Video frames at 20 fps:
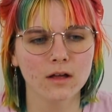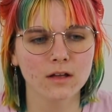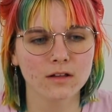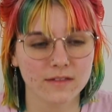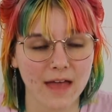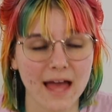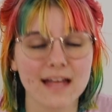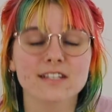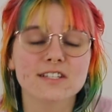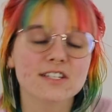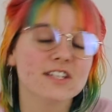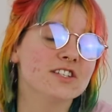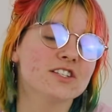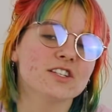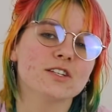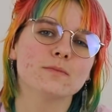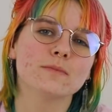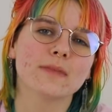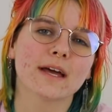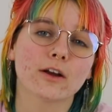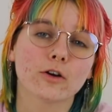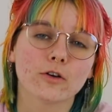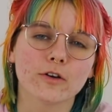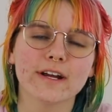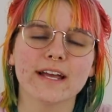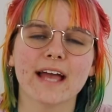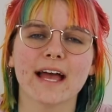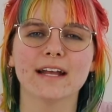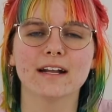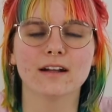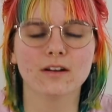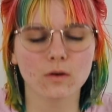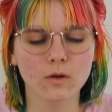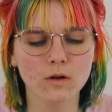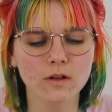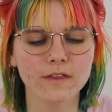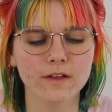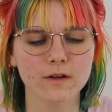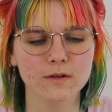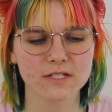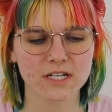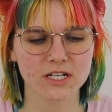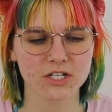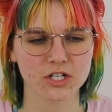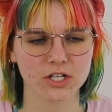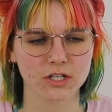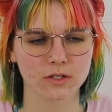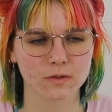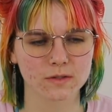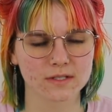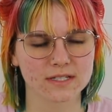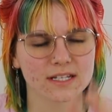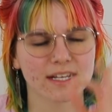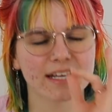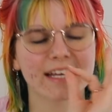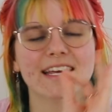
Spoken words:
that system that created all those issues